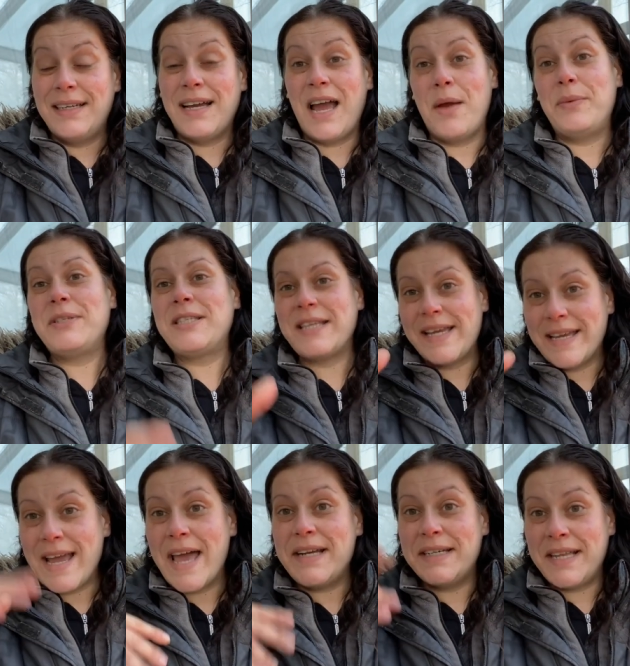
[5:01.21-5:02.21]
I was like
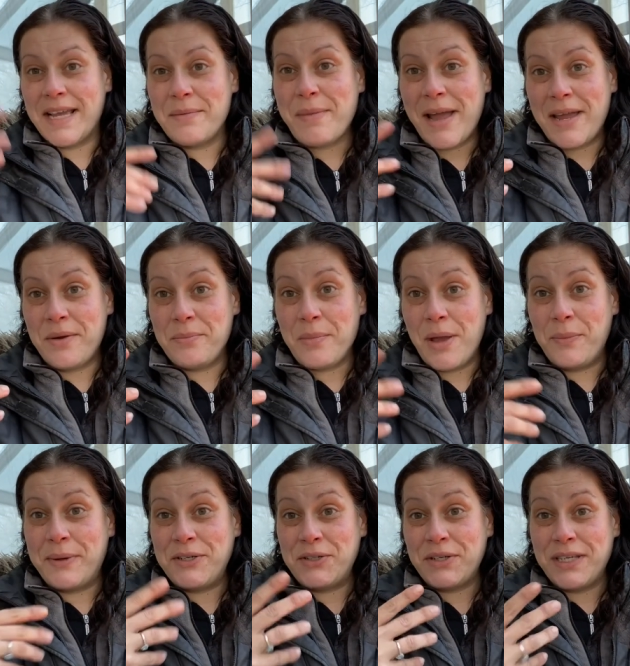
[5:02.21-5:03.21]
editing my, my
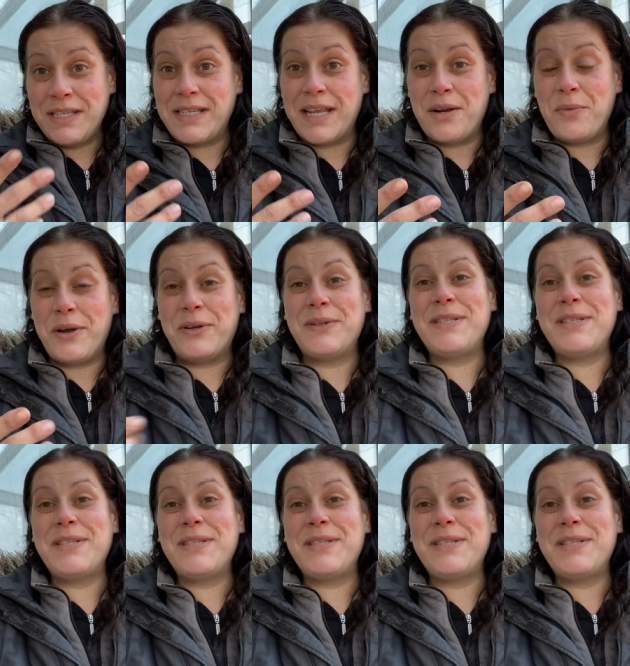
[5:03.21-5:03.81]
wish list and it went on